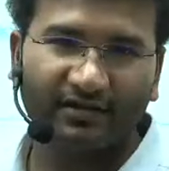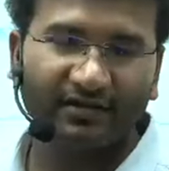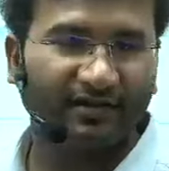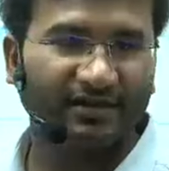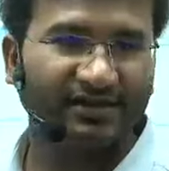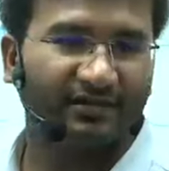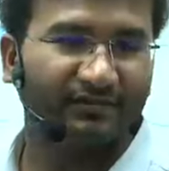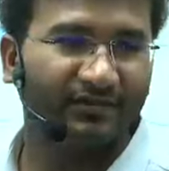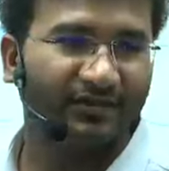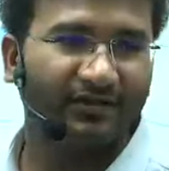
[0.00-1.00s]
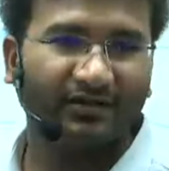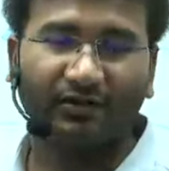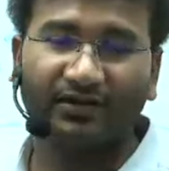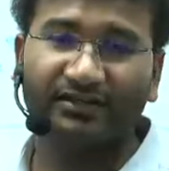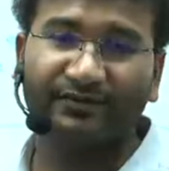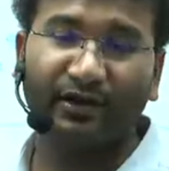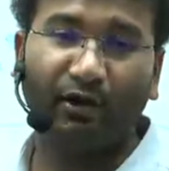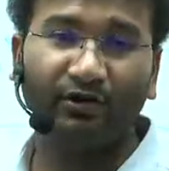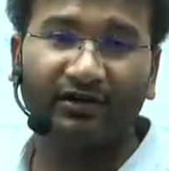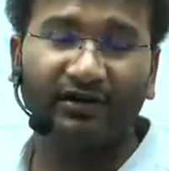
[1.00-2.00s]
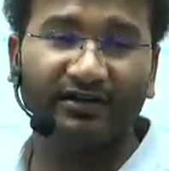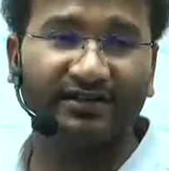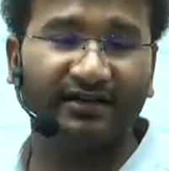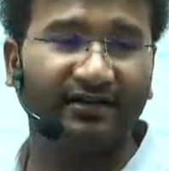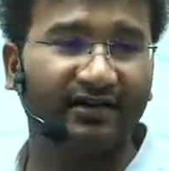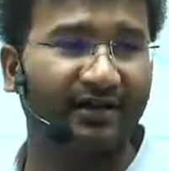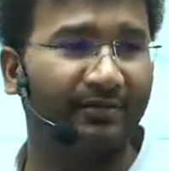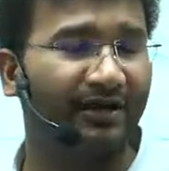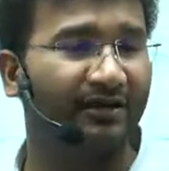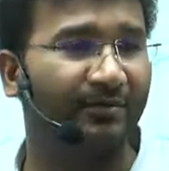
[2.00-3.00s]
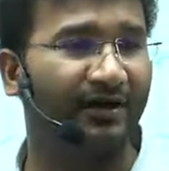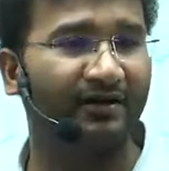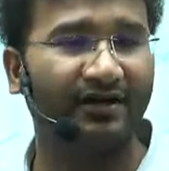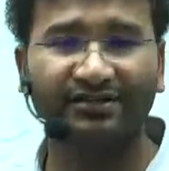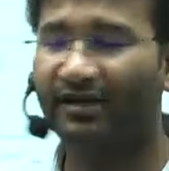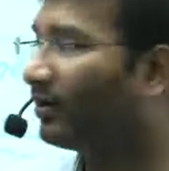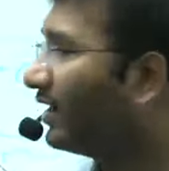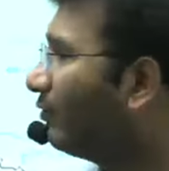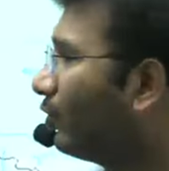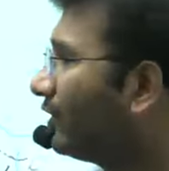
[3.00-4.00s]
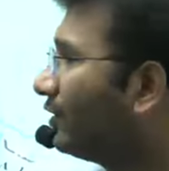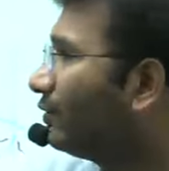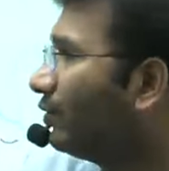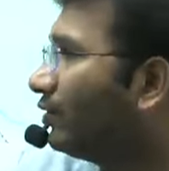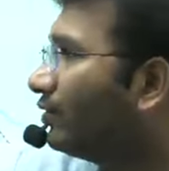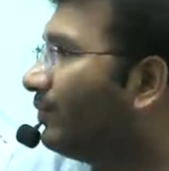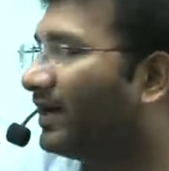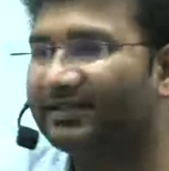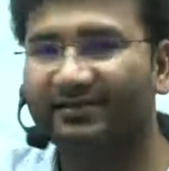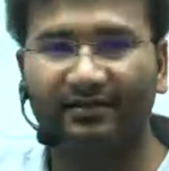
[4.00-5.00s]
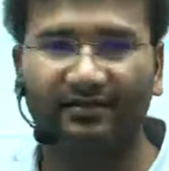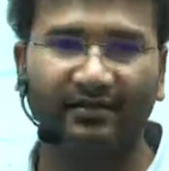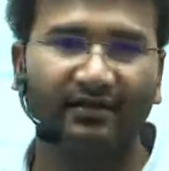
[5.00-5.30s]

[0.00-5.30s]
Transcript: Nizam, now this fellow outrightly said that I am an independent nation or I wanted to go to Pakistan.